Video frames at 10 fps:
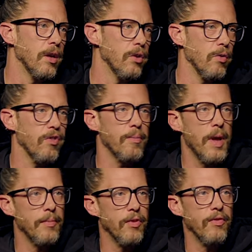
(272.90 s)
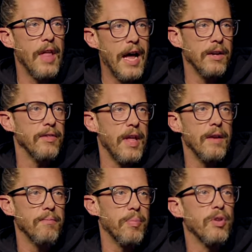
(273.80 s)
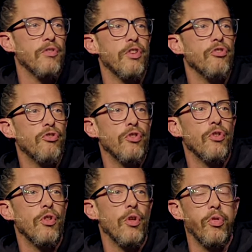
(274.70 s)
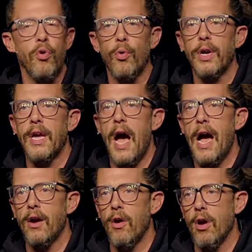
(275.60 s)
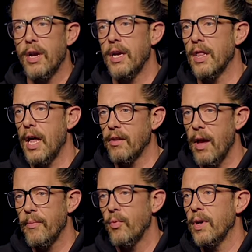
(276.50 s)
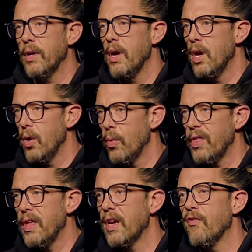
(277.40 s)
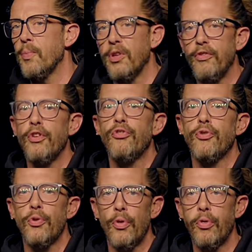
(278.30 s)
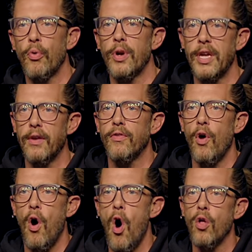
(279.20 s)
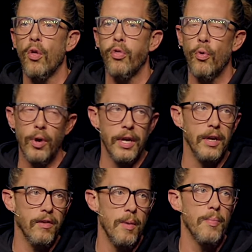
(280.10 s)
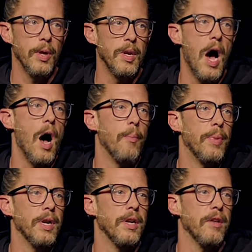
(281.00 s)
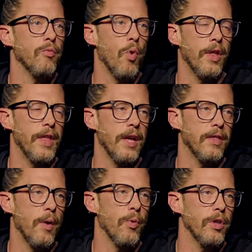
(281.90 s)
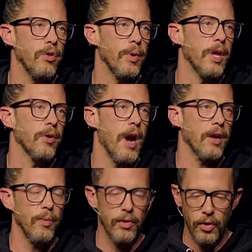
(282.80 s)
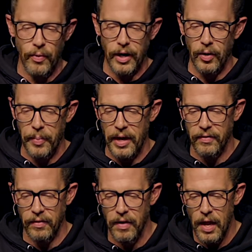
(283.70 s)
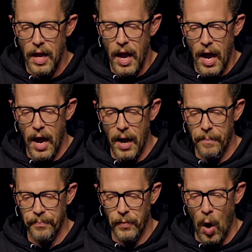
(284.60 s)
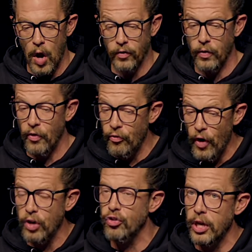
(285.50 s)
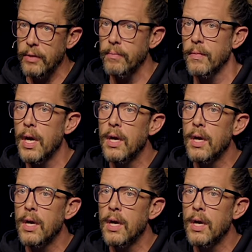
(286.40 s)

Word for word: You know, sometimes there's that positional authority hierarchy. A lot of times we think of positional authority as all authority. It's simply not, but it is one that we do interact with on a regular basis. Also, the functions